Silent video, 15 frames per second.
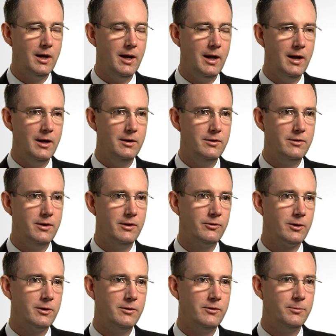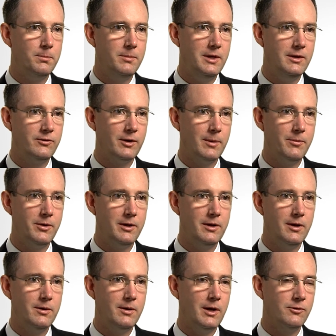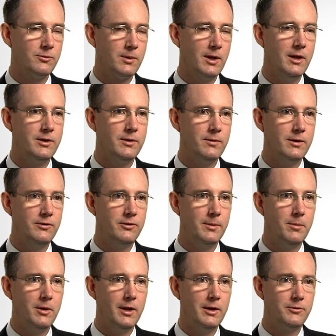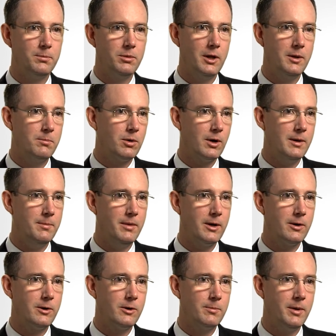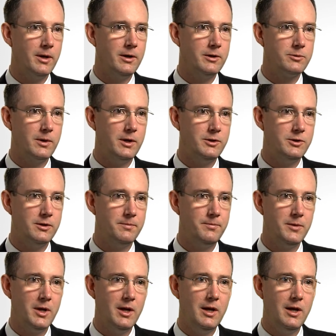And this could be something as relatively simple as blood brain barrier penetration.